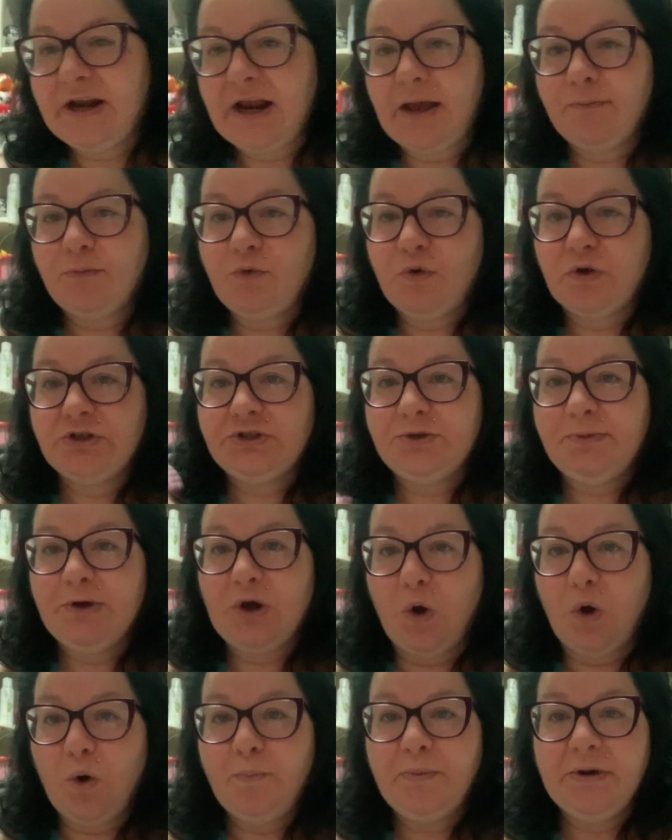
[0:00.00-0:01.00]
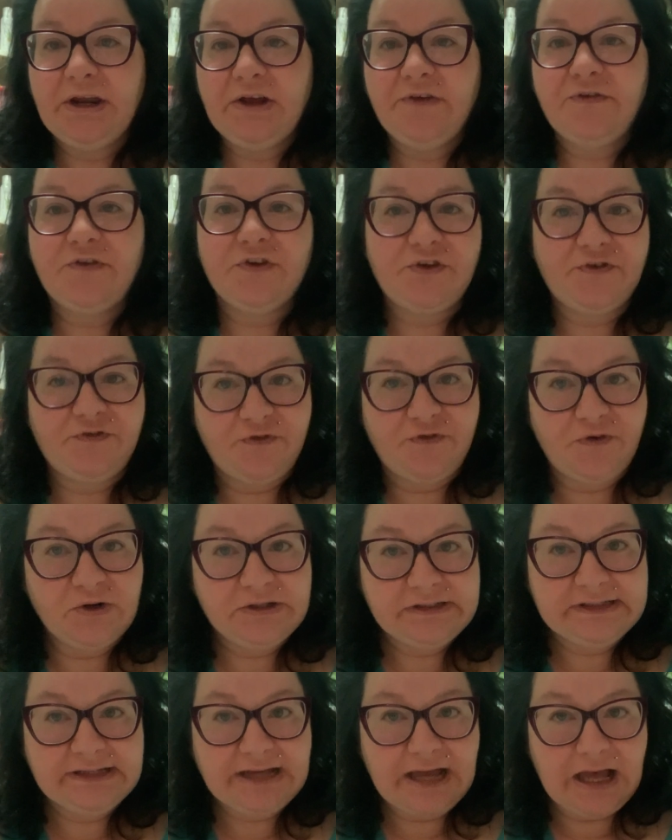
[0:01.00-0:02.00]
I'm going to be opening for the
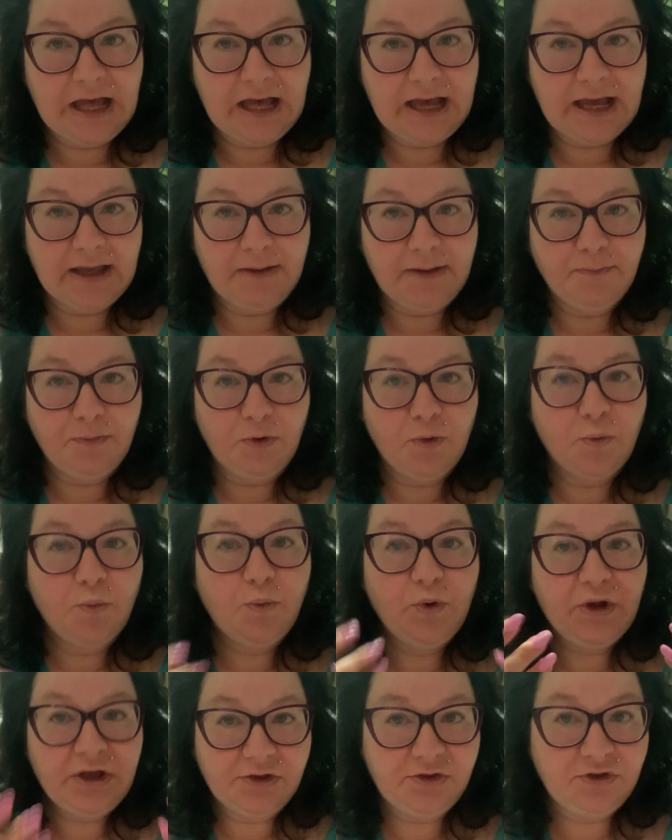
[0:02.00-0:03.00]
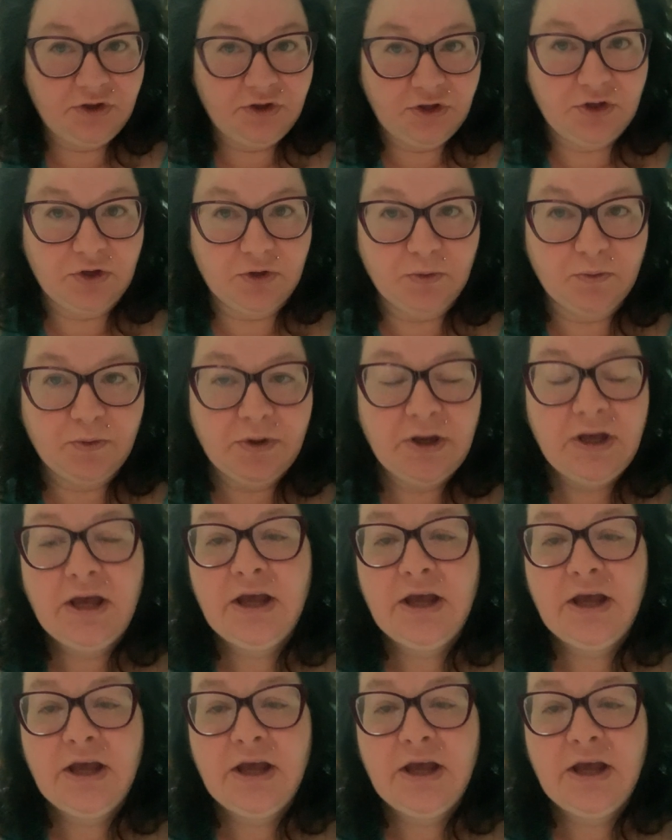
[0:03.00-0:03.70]
first time with you